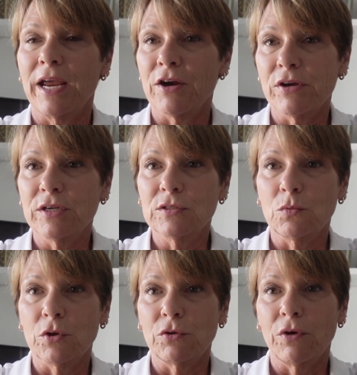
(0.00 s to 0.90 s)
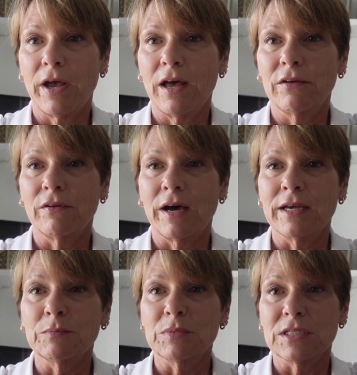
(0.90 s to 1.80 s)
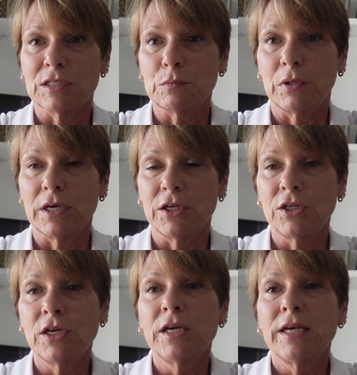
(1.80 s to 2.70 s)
areas where you have items displayed,